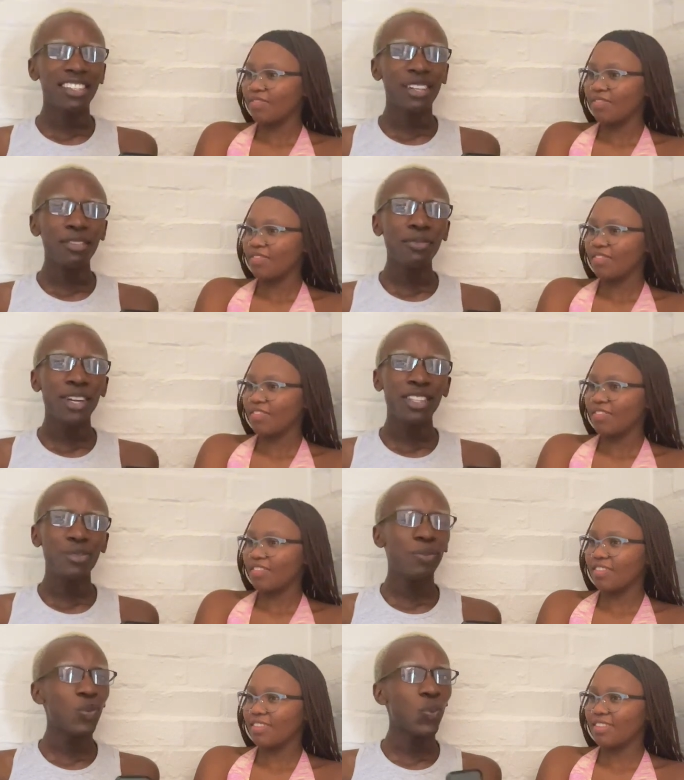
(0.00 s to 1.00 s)
Speaker 1: don't want it to
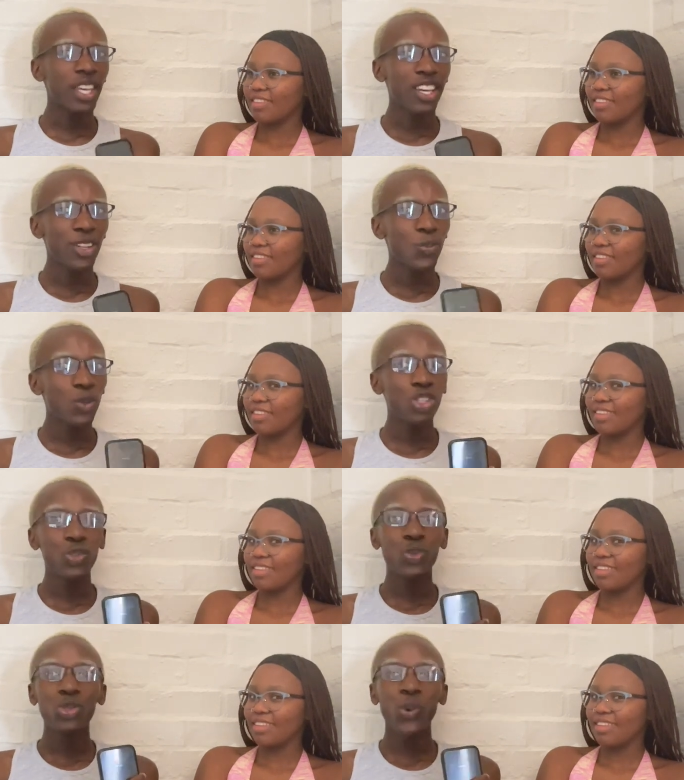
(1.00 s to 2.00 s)
be weird would
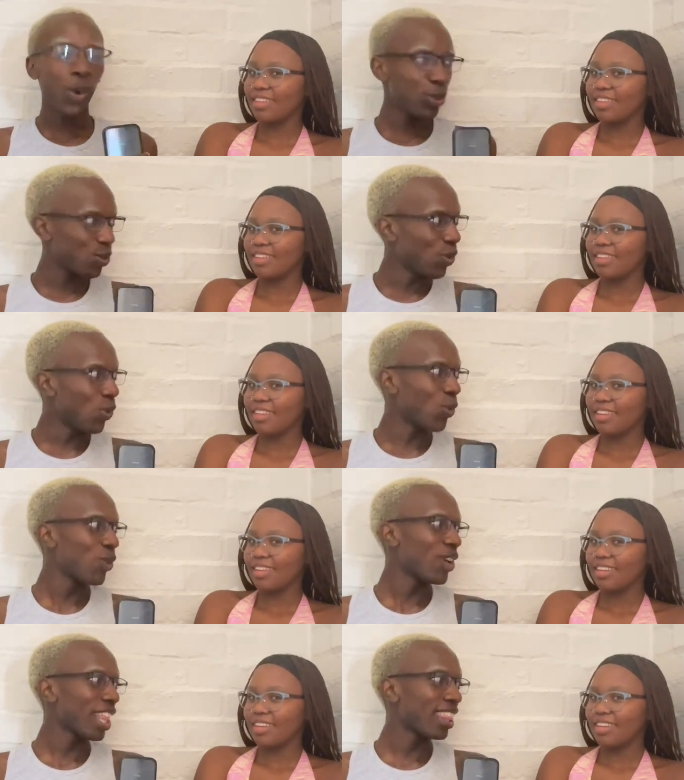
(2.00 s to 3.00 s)
you talk to
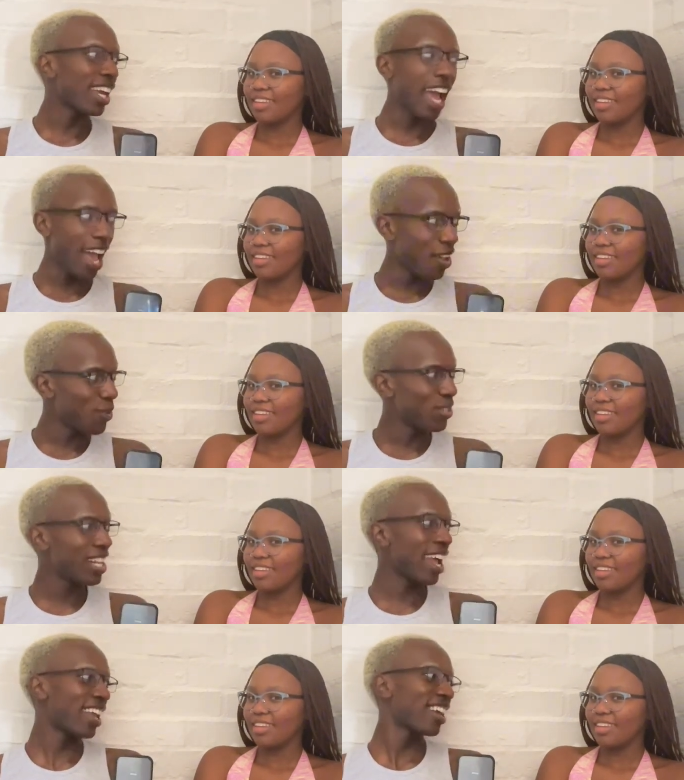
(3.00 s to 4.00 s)
the guy who's
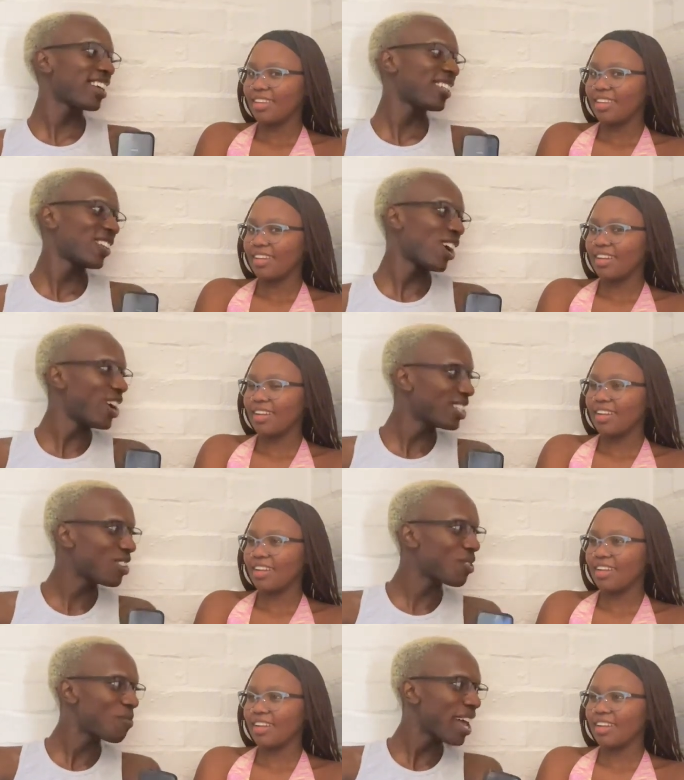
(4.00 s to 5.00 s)
like hearting
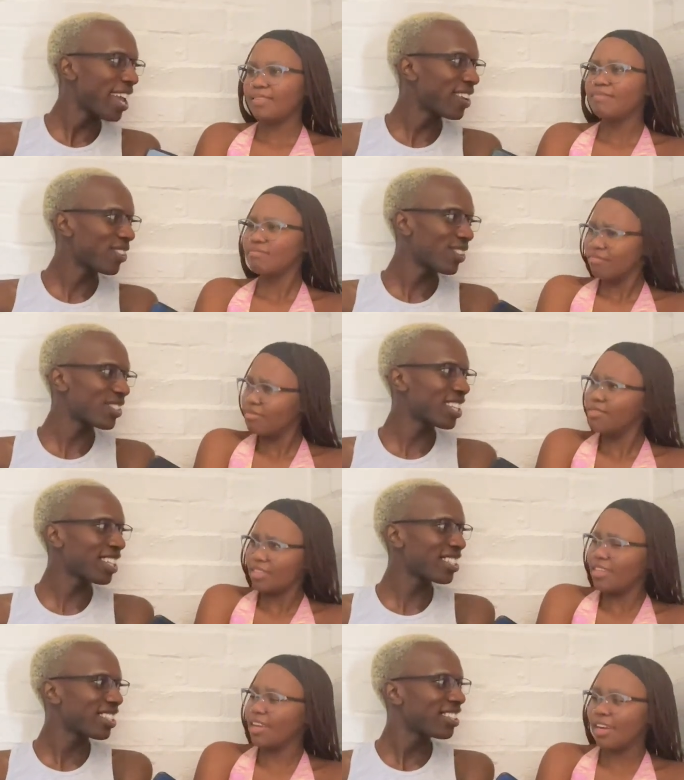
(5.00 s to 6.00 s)
replying and all those
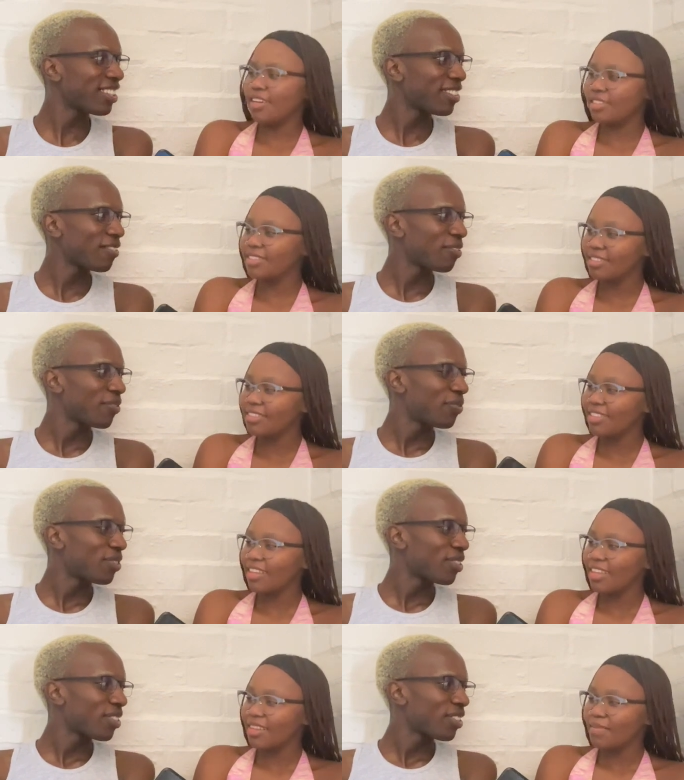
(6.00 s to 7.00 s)
things
Speaker 2: yeah
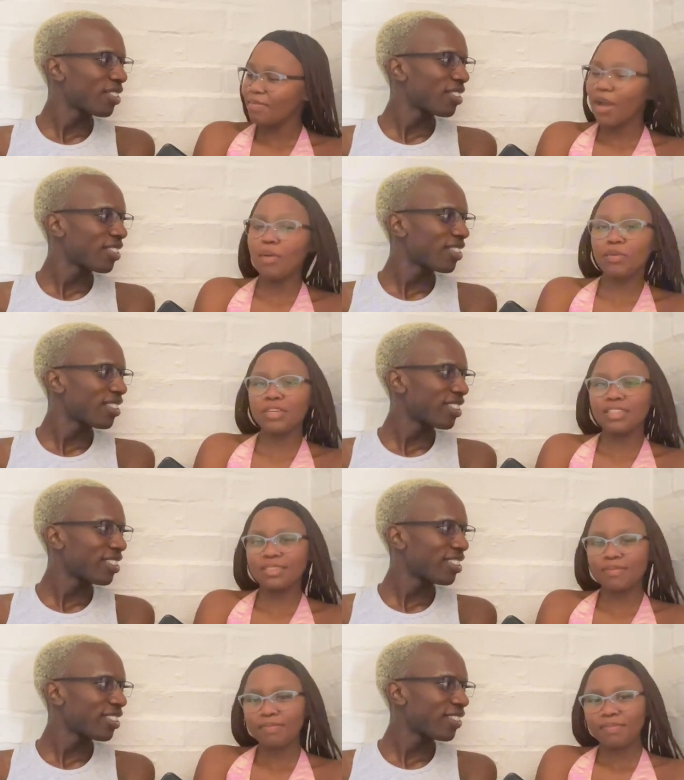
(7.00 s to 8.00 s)
i would
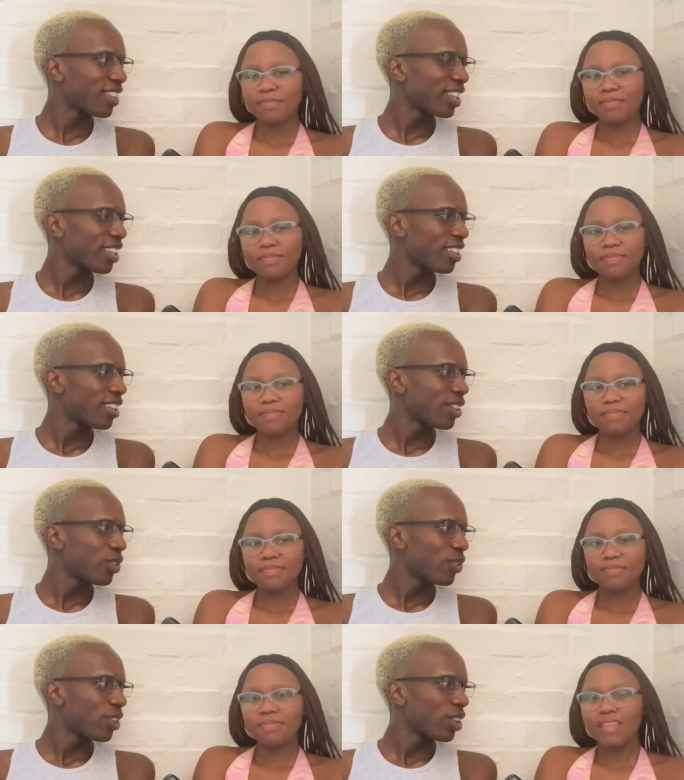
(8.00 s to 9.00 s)

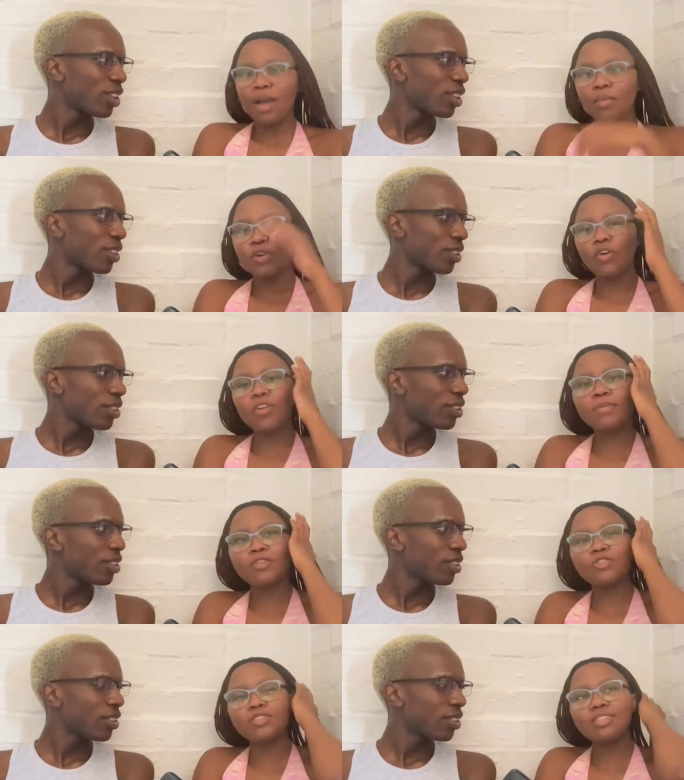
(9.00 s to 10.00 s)
I would only
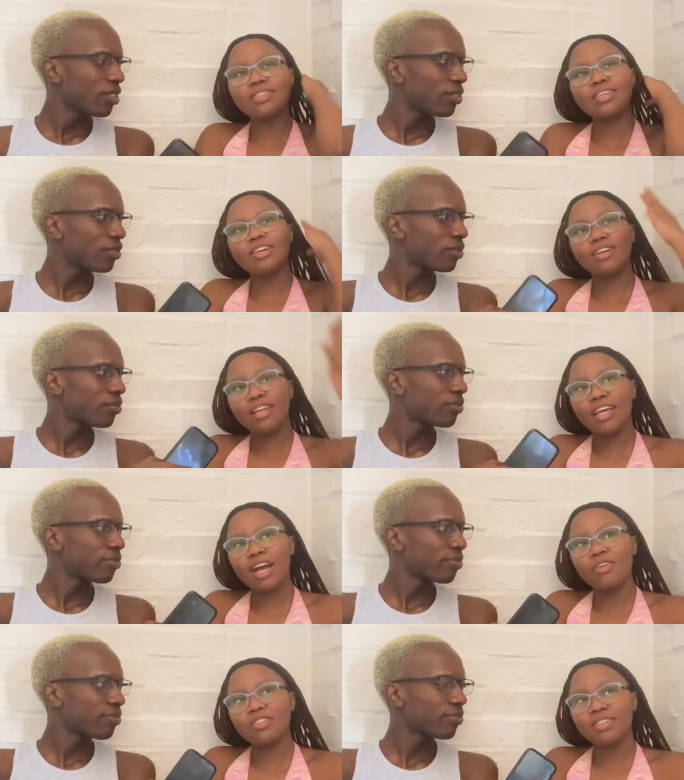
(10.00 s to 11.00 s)
because UCT, like how
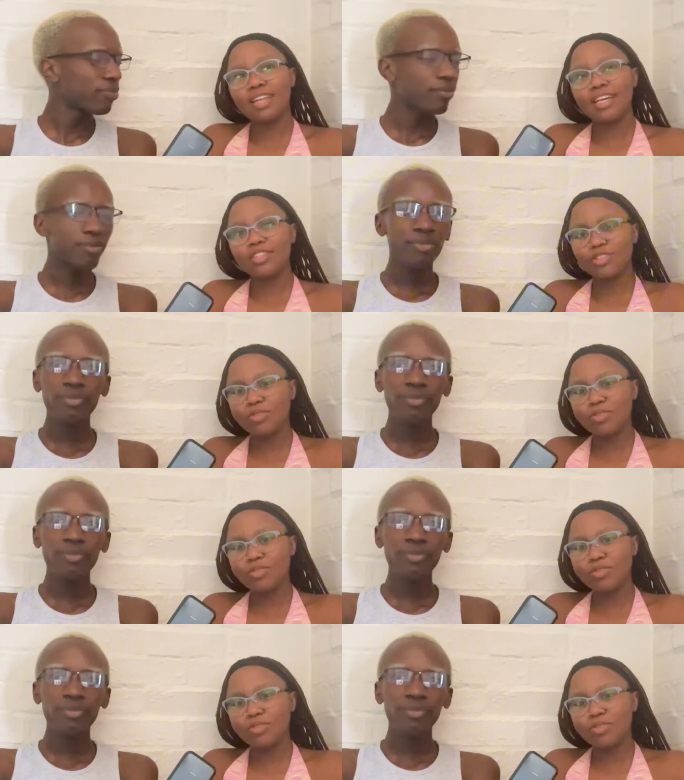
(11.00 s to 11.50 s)
you said, like it's so